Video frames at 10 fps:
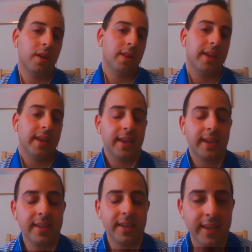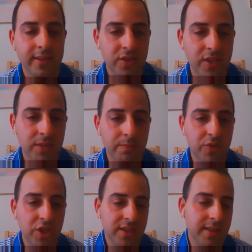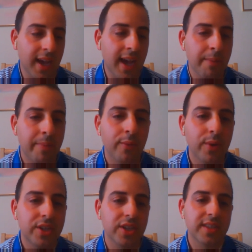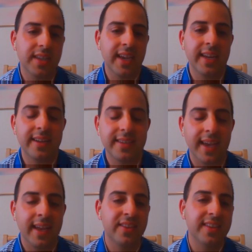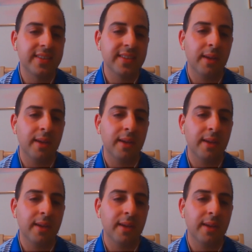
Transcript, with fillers: well and and, and just to hop on what you're saying and to end this